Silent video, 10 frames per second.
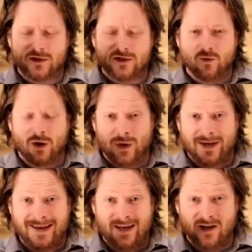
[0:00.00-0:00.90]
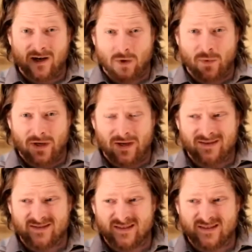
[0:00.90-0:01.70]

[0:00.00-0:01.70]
to what we need and what we